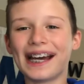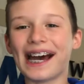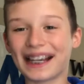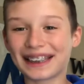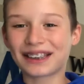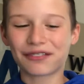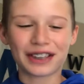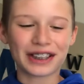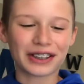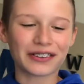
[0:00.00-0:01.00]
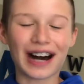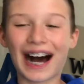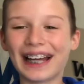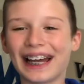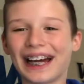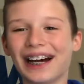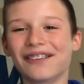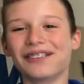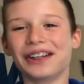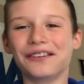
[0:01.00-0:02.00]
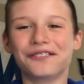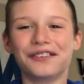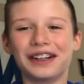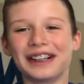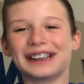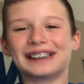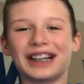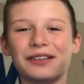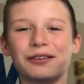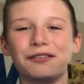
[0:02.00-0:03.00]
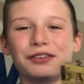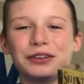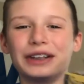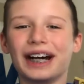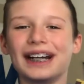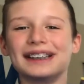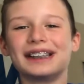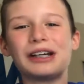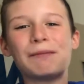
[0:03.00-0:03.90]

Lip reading: And in this video, I have a very exciting one for you guys,